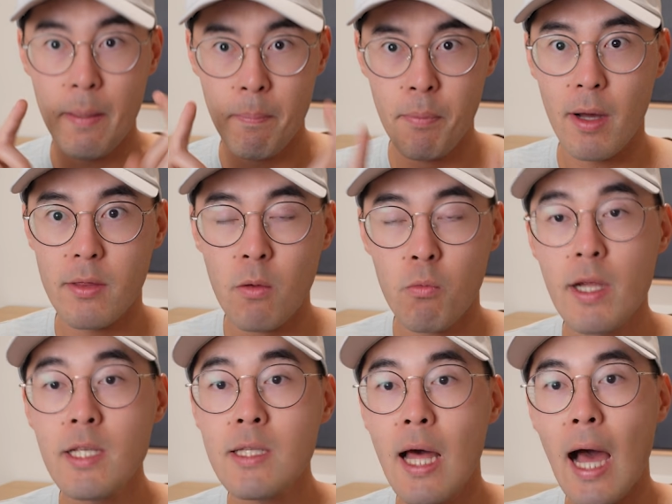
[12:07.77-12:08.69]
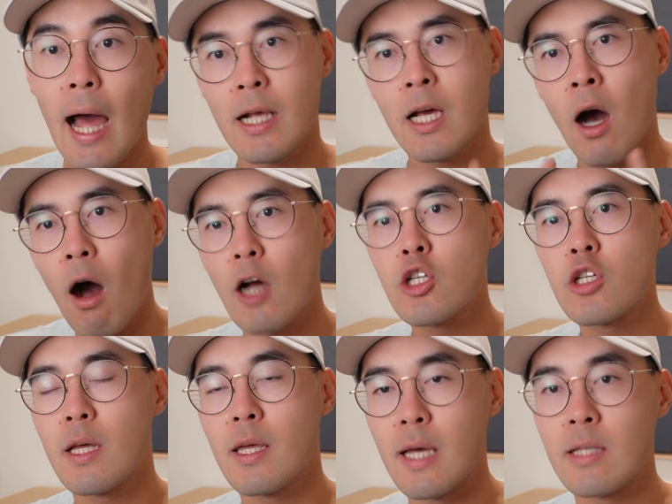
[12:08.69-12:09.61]
But the reason that I
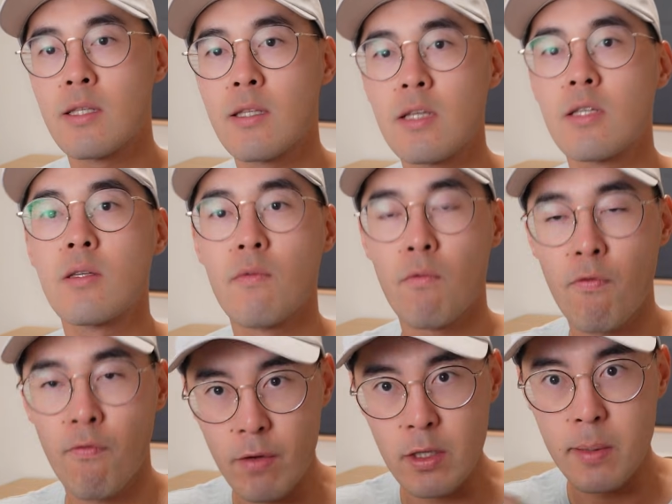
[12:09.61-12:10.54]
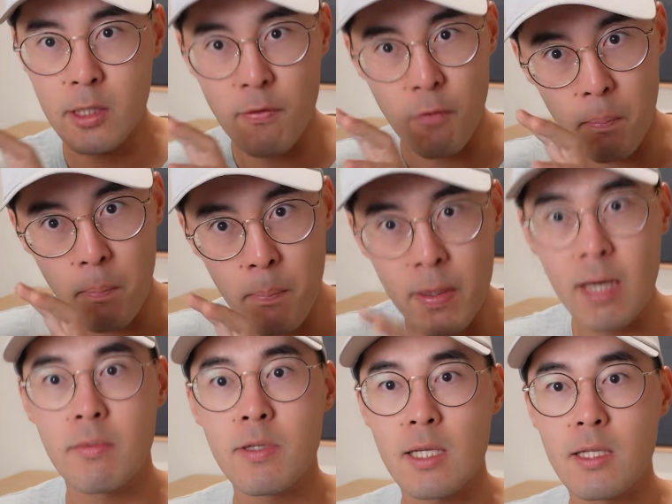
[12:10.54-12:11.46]
caution against this, especially for
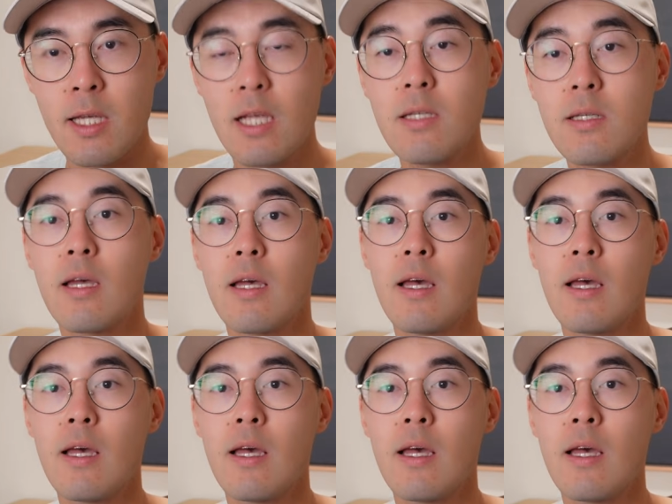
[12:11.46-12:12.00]
PMCCs,